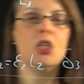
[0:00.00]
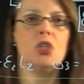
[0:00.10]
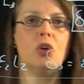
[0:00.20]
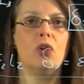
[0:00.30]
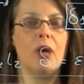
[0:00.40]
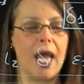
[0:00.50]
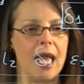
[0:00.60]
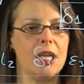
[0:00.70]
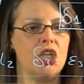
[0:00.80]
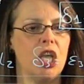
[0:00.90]
So
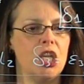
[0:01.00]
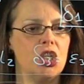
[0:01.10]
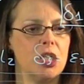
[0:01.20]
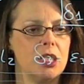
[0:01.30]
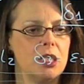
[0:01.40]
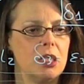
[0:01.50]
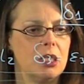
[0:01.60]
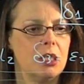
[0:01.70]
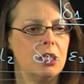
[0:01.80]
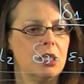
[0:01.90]
n changes.
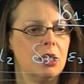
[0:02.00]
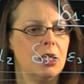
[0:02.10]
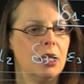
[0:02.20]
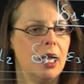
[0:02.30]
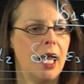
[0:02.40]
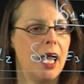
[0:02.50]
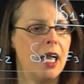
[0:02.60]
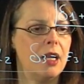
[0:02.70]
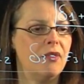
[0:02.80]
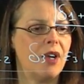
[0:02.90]

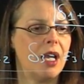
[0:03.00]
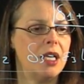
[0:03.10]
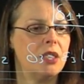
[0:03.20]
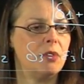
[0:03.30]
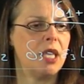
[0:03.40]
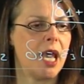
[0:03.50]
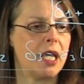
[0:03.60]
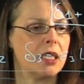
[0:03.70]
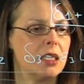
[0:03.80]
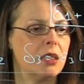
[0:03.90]
n varies with
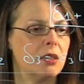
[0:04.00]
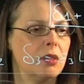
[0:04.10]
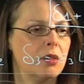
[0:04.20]
x.